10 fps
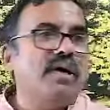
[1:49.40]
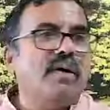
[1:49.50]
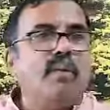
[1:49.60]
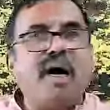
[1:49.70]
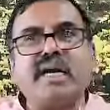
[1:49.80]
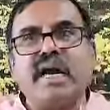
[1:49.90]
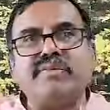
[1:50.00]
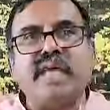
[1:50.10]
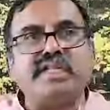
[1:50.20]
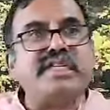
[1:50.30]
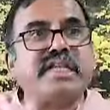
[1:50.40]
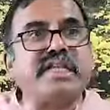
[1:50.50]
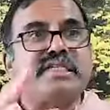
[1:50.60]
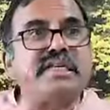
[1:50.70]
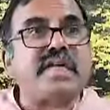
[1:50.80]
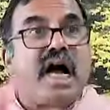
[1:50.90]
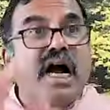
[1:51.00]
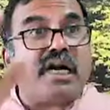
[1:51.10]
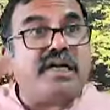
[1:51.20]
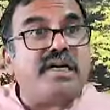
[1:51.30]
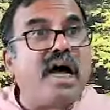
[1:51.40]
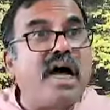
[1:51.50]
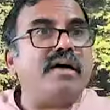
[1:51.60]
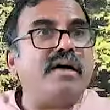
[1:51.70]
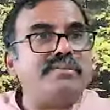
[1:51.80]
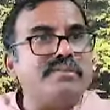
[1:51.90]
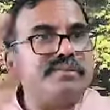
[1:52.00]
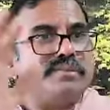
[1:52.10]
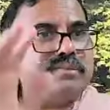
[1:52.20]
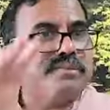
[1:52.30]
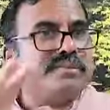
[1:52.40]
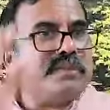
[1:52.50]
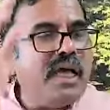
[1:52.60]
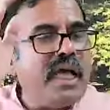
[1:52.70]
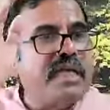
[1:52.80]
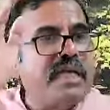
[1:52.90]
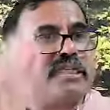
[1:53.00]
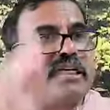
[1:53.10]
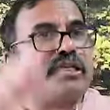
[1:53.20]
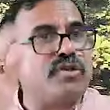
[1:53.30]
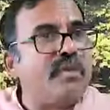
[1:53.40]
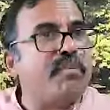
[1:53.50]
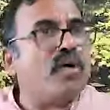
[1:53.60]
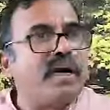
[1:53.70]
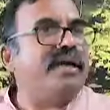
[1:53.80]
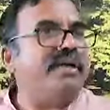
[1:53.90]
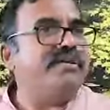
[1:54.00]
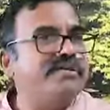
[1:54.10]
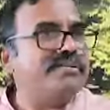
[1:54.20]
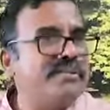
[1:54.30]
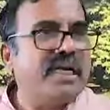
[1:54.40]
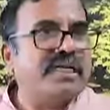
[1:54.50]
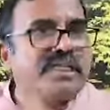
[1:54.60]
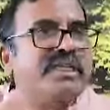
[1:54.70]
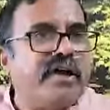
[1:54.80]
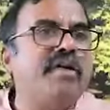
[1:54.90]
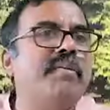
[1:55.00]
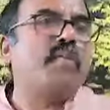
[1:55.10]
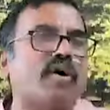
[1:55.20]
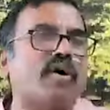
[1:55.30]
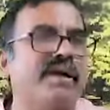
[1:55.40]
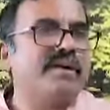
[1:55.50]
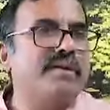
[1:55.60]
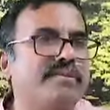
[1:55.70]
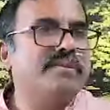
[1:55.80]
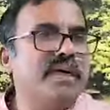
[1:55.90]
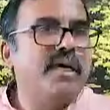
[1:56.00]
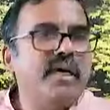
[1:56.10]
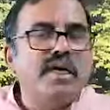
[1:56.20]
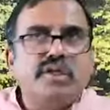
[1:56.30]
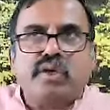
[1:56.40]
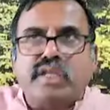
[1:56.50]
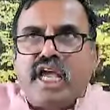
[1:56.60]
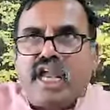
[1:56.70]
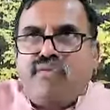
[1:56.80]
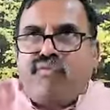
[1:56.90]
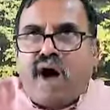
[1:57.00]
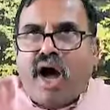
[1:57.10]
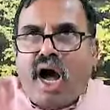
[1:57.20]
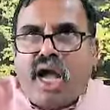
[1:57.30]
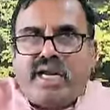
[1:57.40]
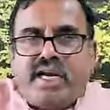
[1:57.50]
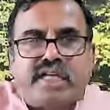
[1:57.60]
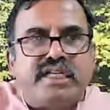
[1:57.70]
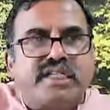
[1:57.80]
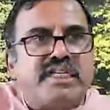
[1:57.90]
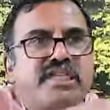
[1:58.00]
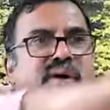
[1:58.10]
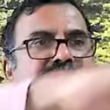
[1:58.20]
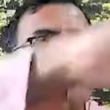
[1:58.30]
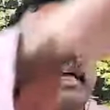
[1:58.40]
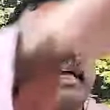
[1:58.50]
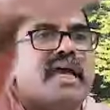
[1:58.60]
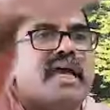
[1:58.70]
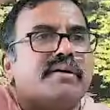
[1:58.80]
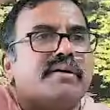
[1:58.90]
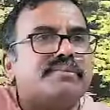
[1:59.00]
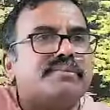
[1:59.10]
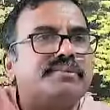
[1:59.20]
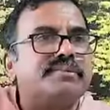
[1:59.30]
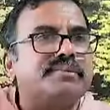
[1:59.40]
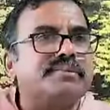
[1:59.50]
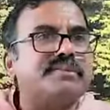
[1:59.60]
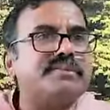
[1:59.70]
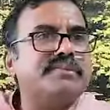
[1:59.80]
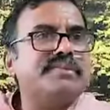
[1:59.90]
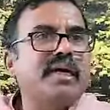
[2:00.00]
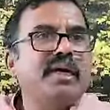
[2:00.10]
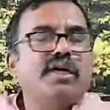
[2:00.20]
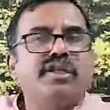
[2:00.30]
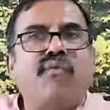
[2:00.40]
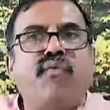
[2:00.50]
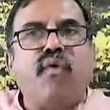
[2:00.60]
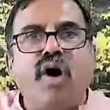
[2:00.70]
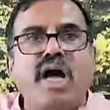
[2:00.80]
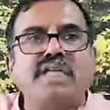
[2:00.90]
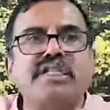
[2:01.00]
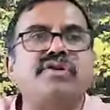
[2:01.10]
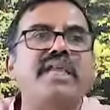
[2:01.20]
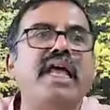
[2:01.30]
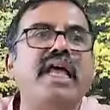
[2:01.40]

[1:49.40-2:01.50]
What kind of existence is akhanda? Existence is not broken. Existence cannot be broken. So the infinite existence is what I'm seeing. The focus is on the